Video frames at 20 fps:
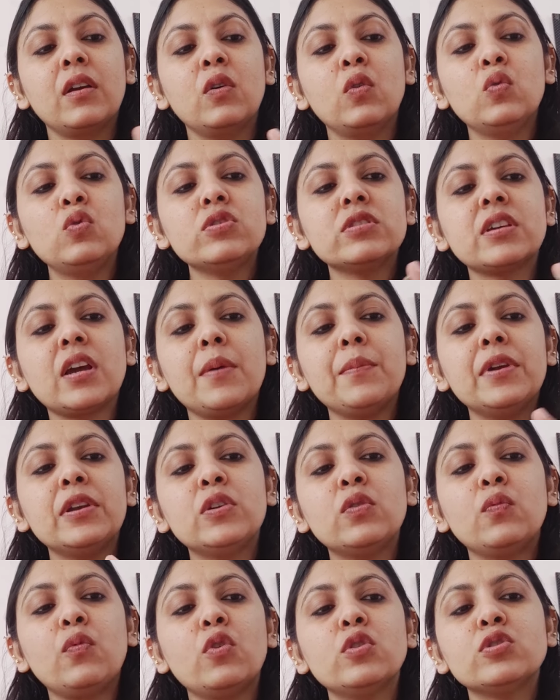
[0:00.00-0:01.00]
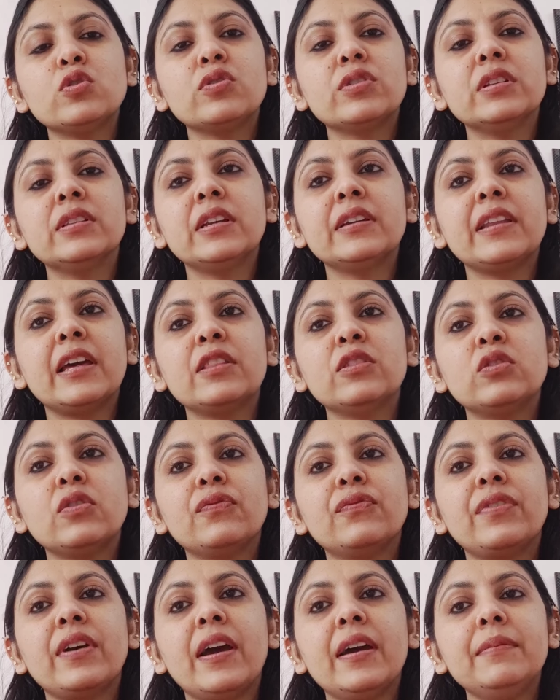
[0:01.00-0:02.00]
who's coming towards you till the 10th
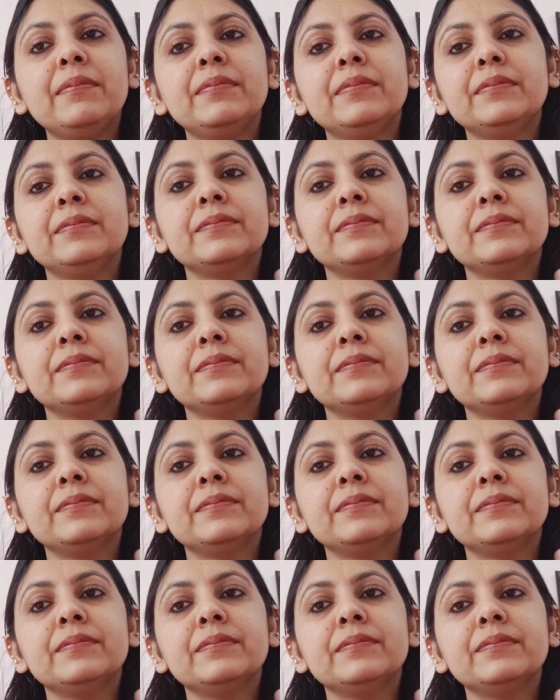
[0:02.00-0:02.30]
of Feb.